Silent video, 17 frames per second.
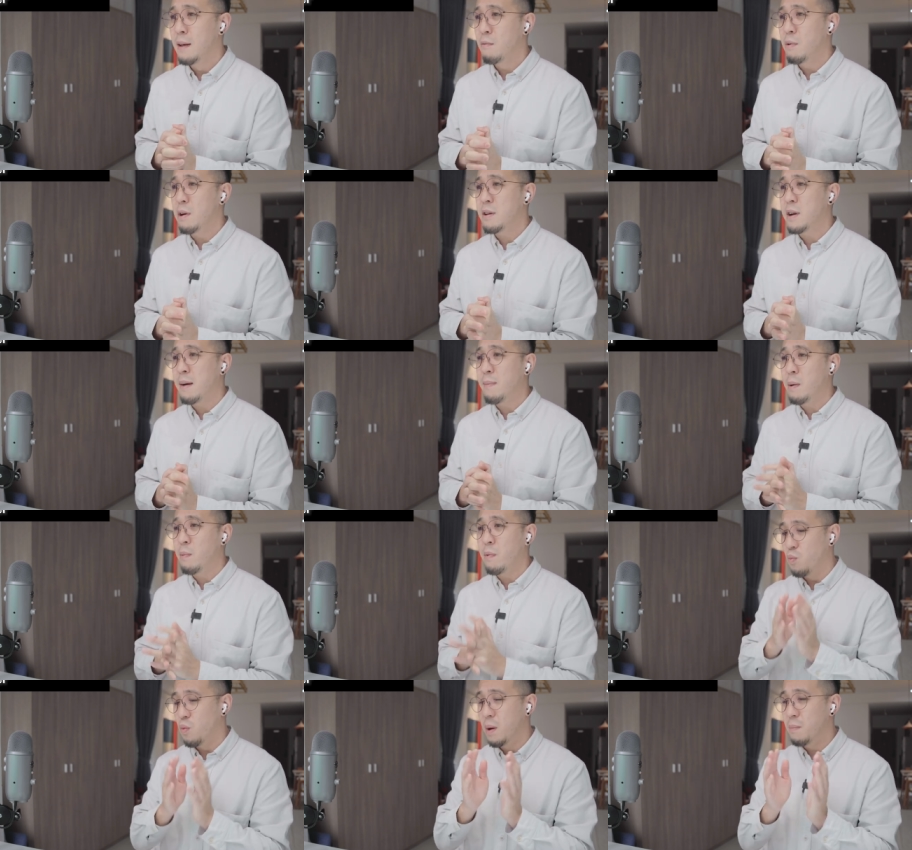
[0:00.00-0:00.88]
where you come up
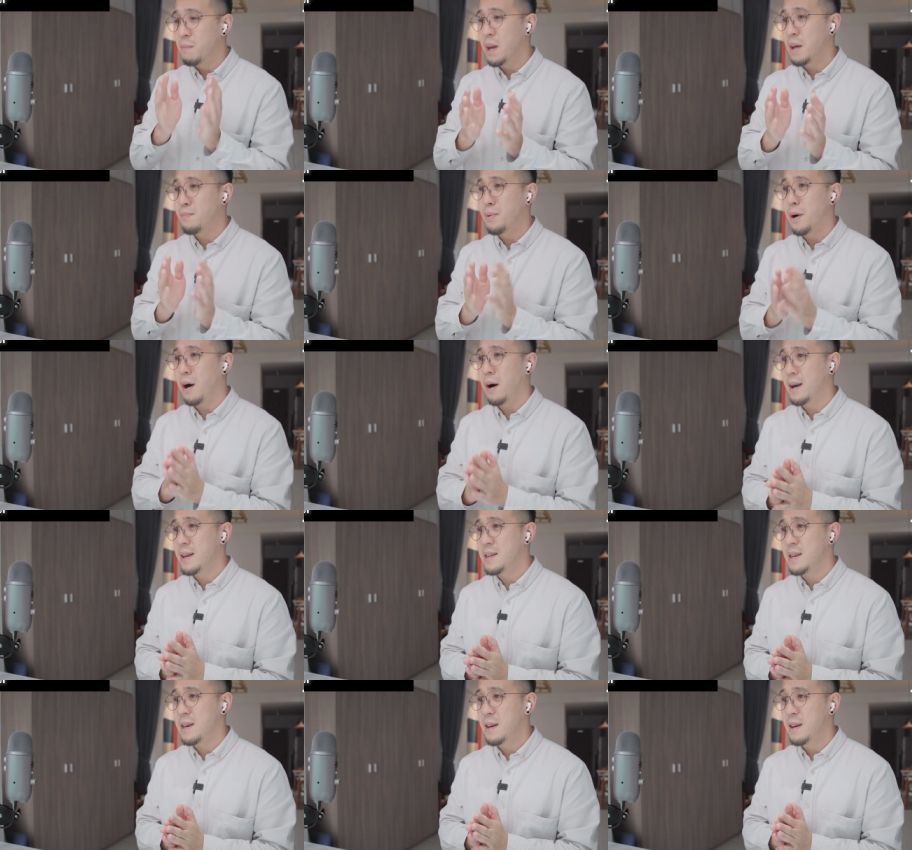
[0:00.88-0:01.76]
with one minute per
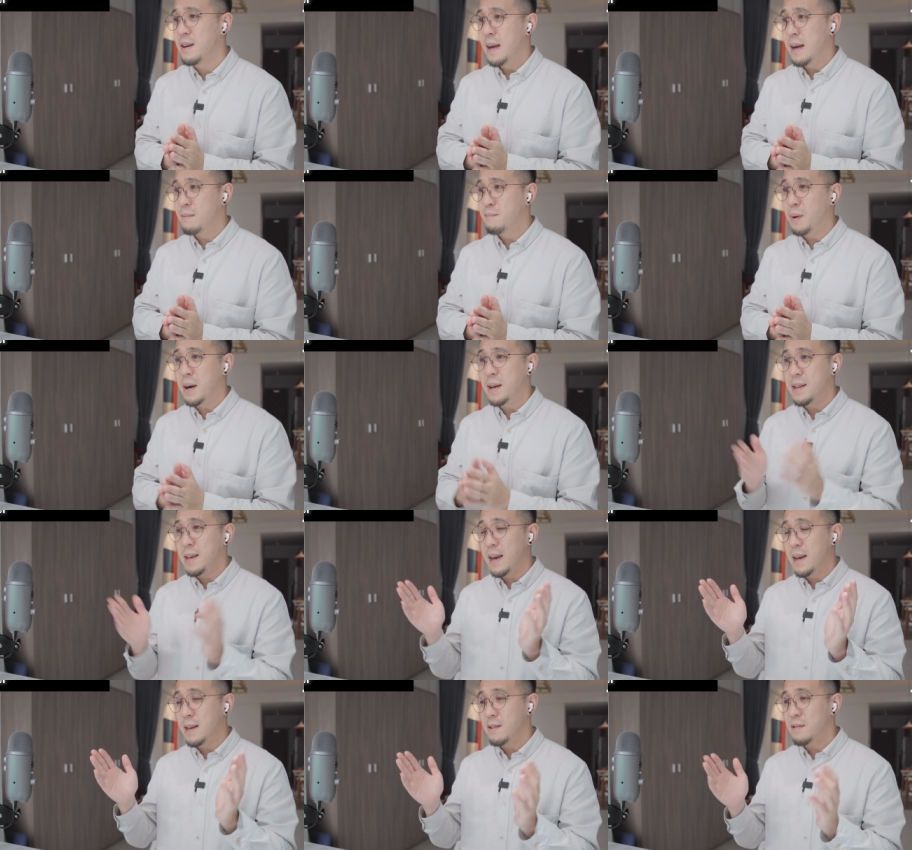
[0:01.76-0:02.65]
idea, and by
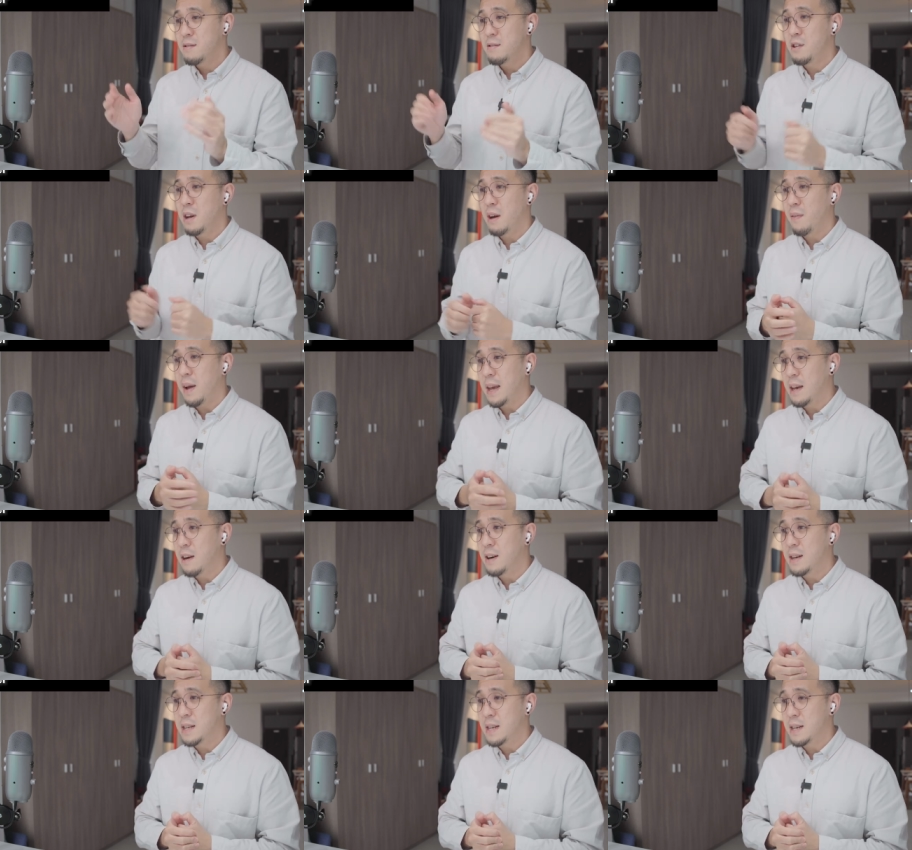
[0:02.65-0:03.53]
the end, you have eight
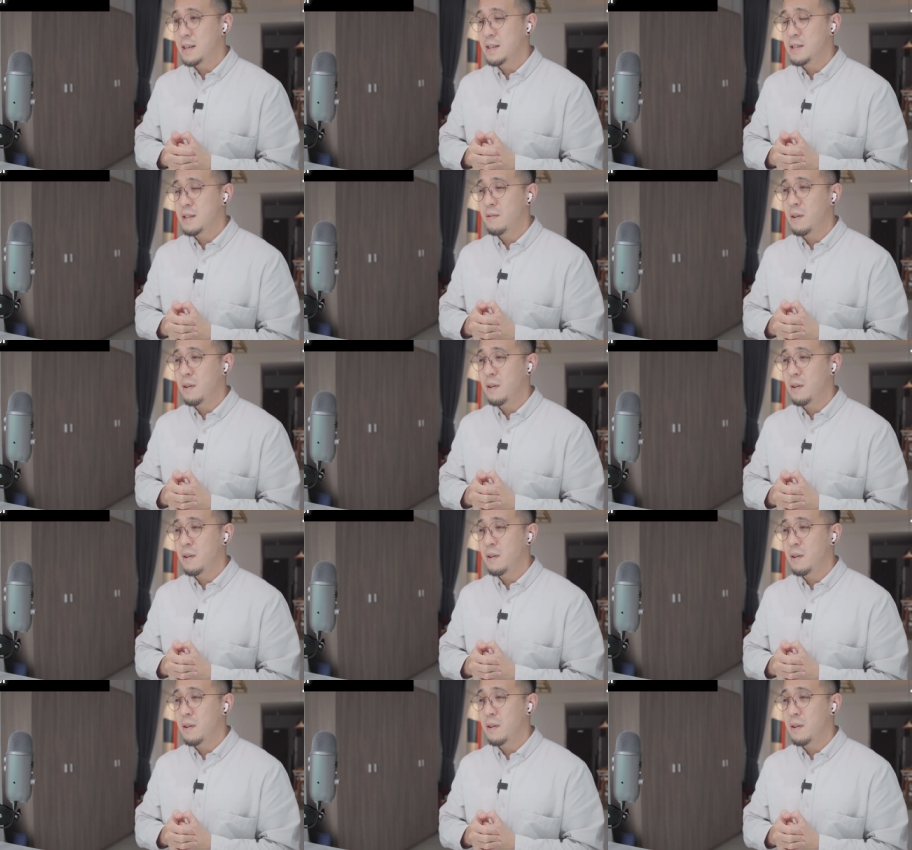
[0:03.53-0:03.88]
ideas.